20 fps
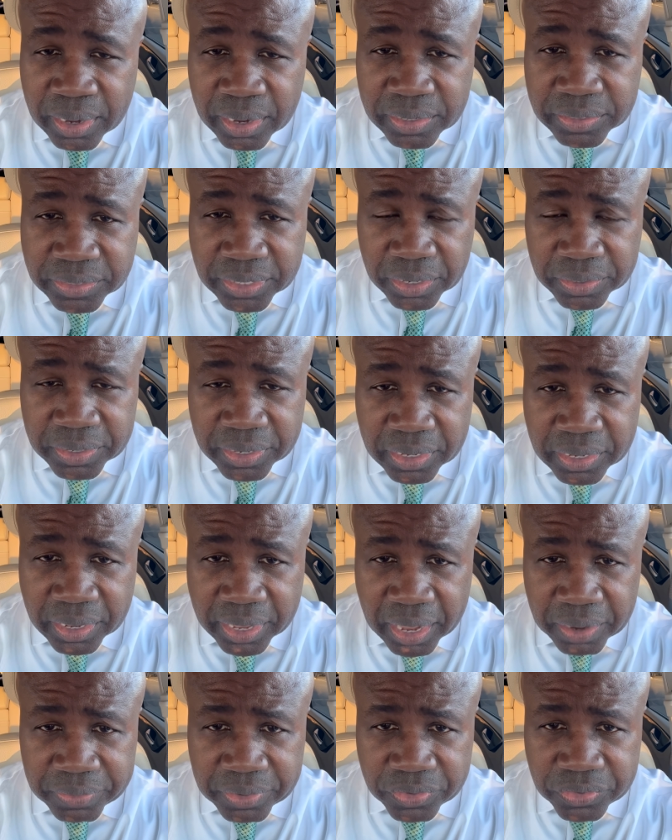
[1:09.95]
Celtic
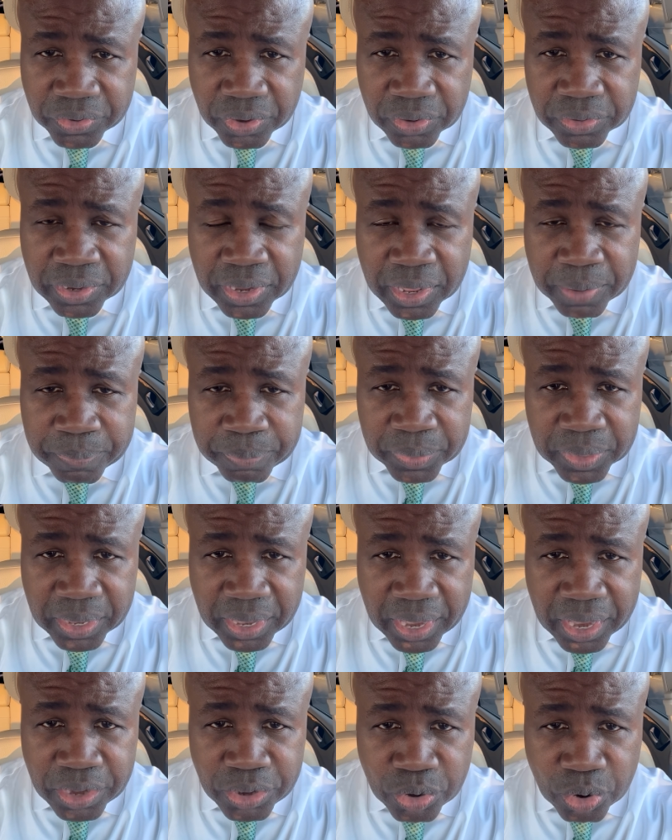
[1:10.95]
salt
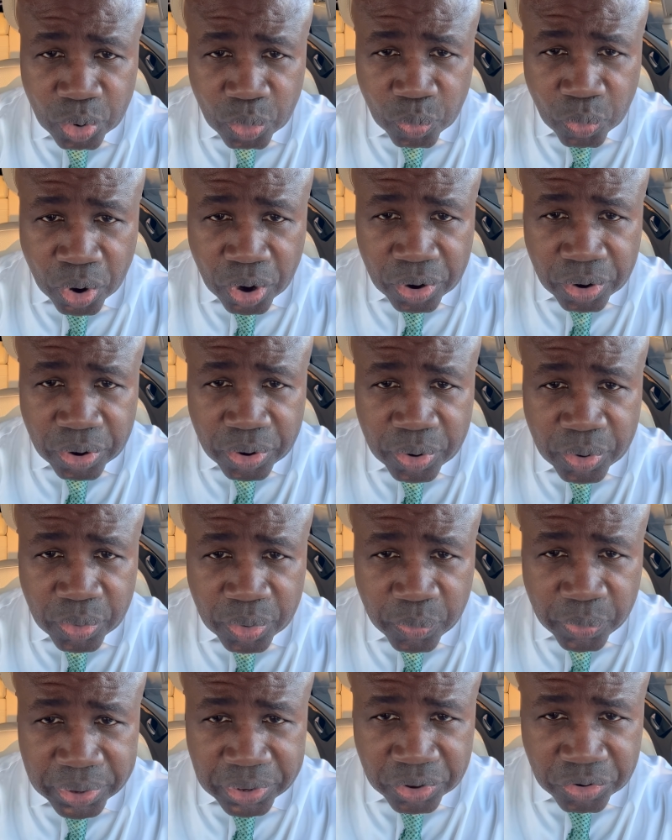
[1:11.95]
in your water
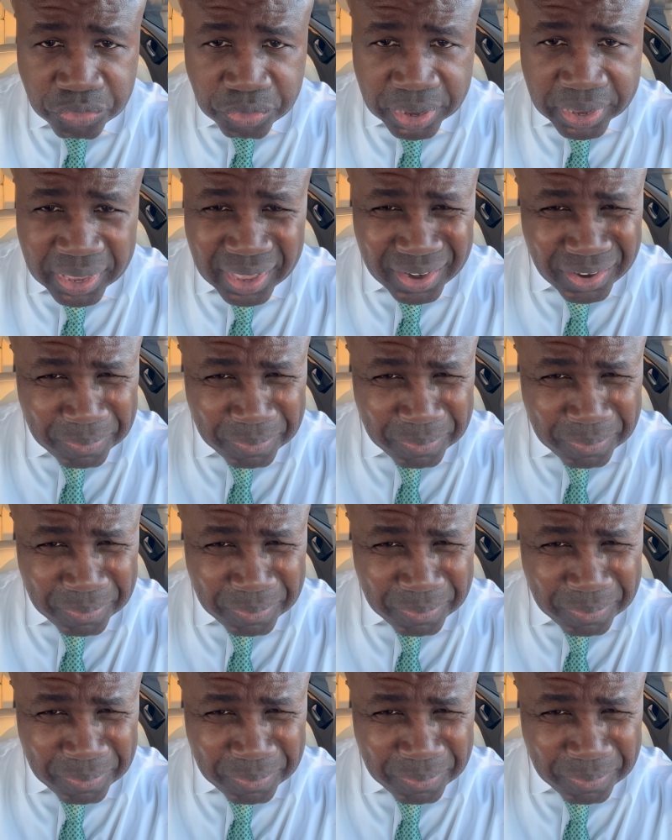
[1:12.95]
when you're drinking.